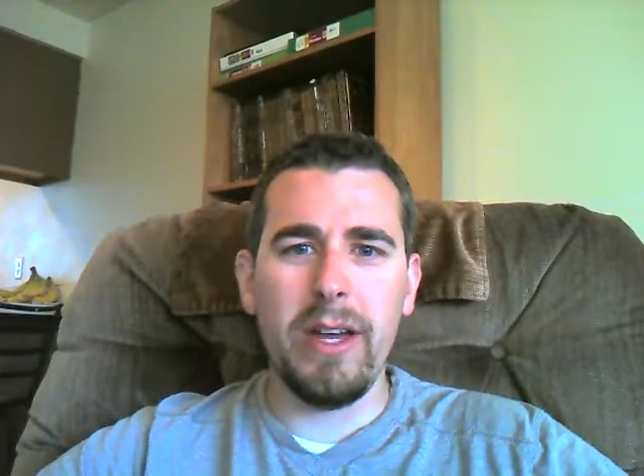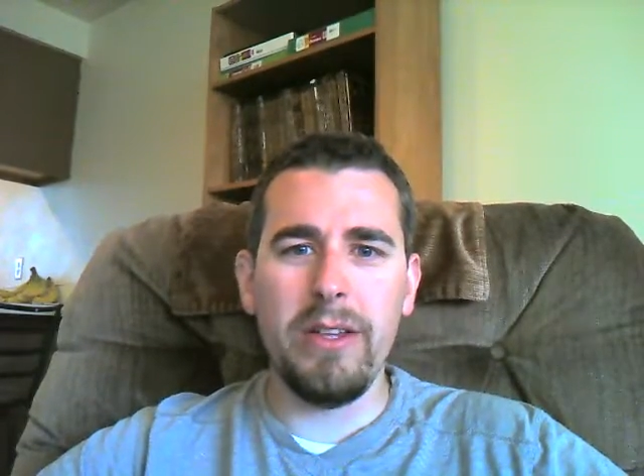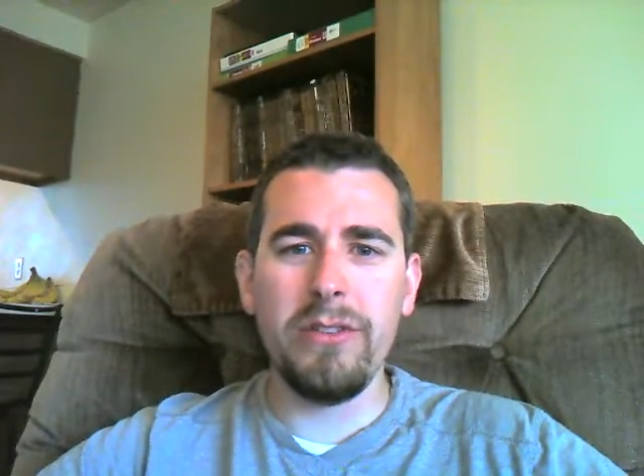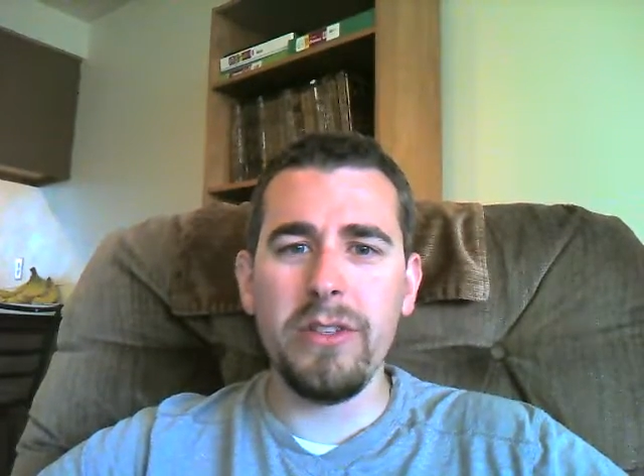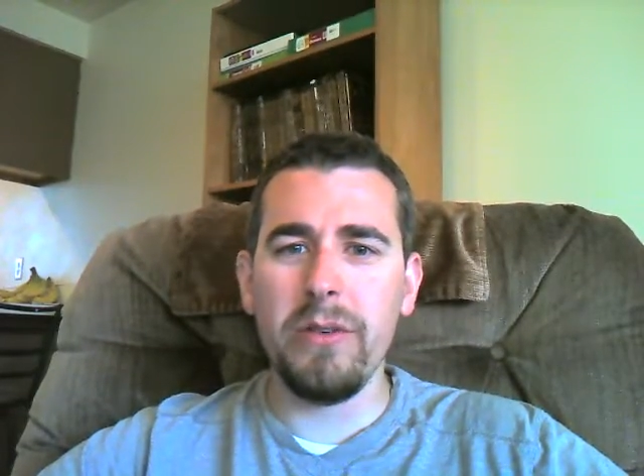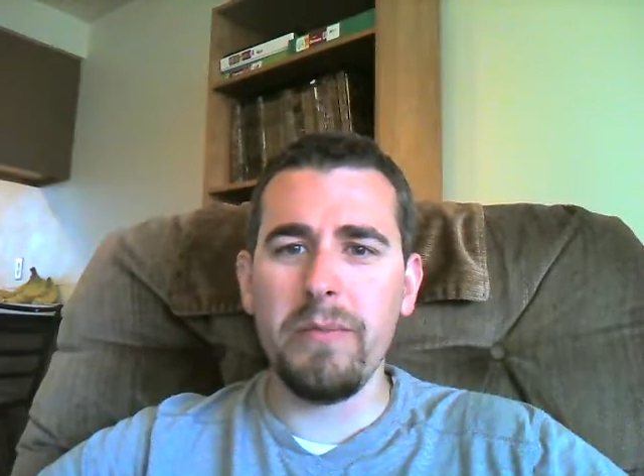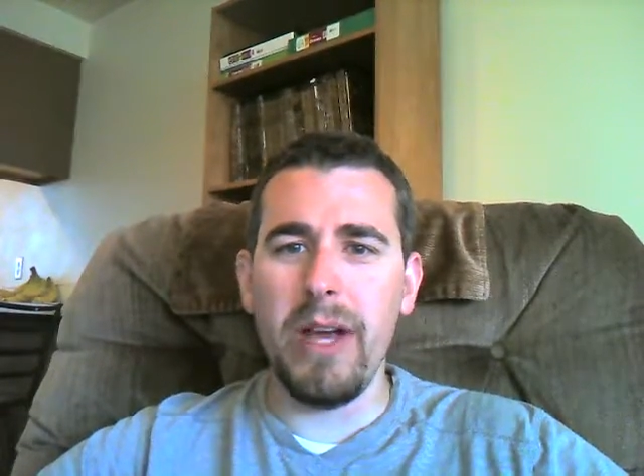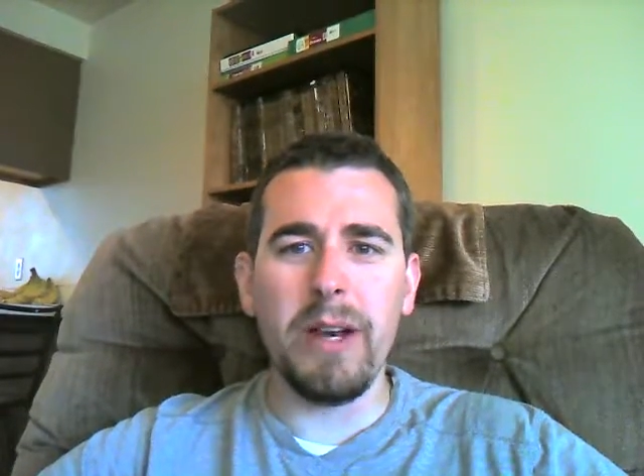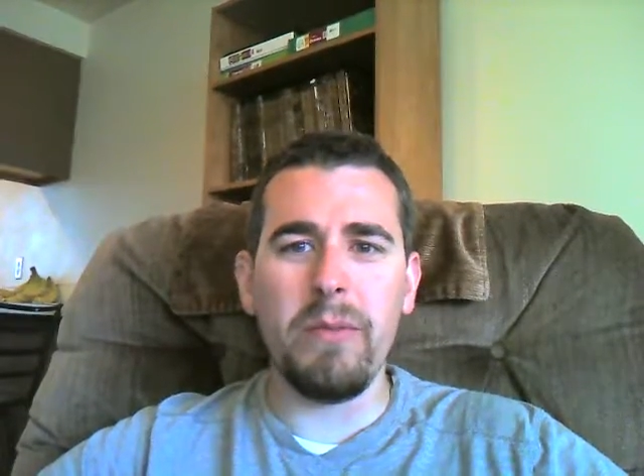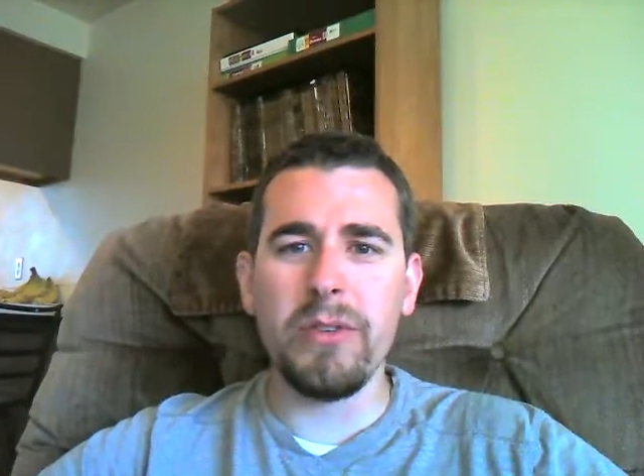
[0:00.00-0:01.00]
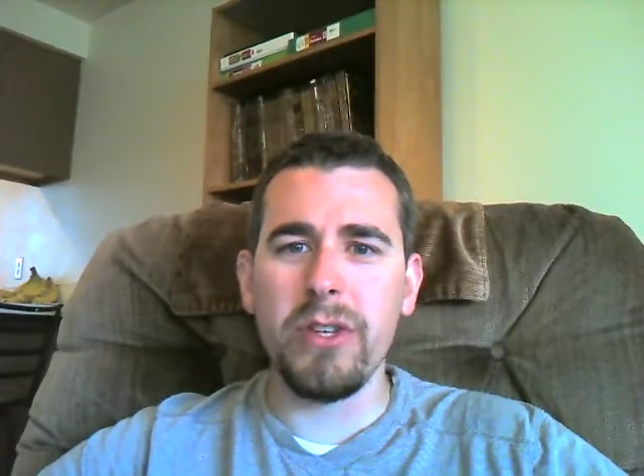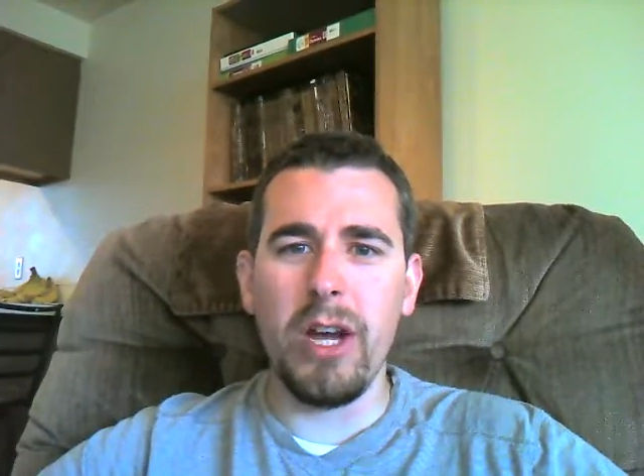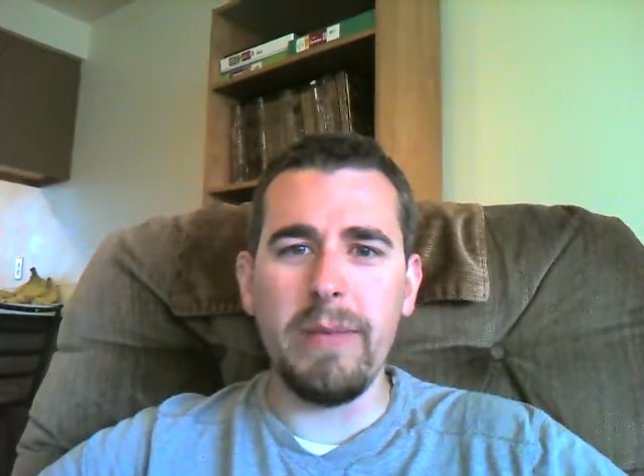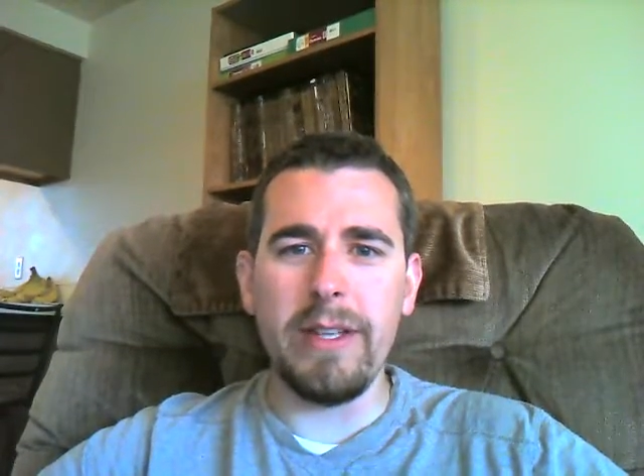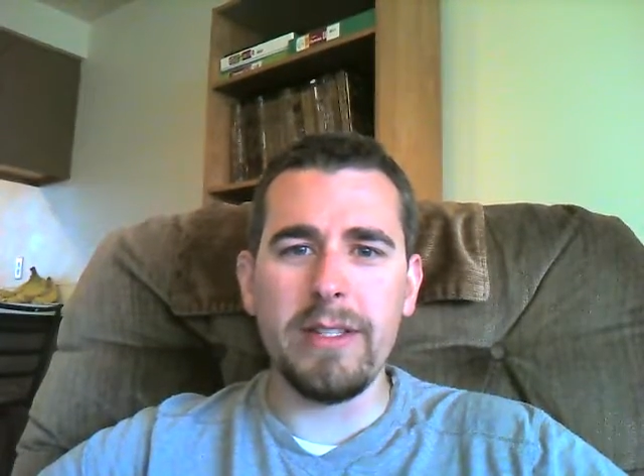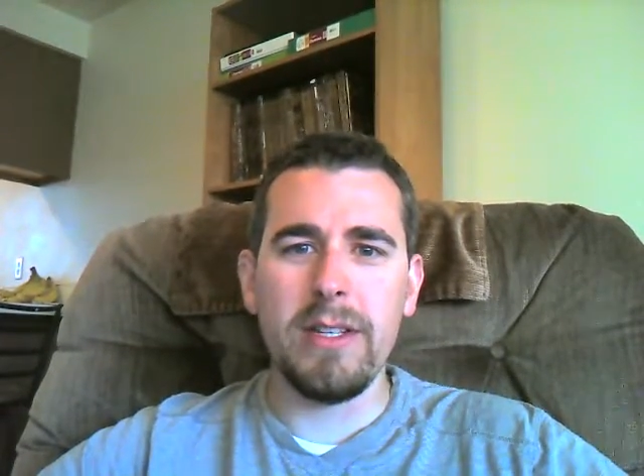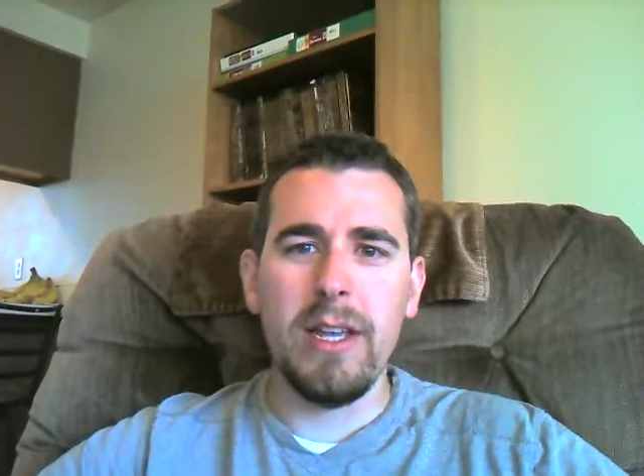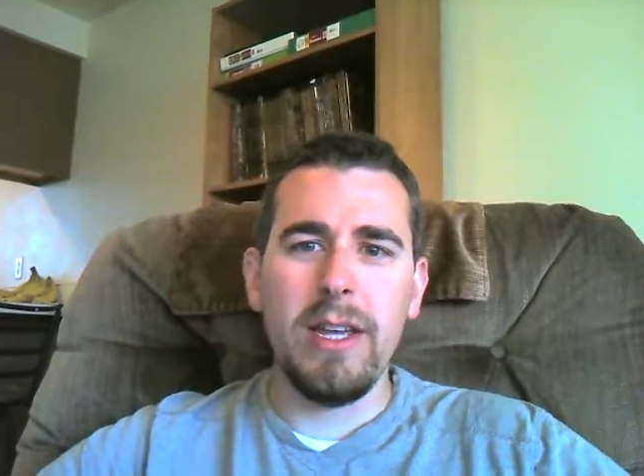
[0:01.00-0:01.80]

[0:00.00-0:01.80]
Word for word: I usually reply to most comments.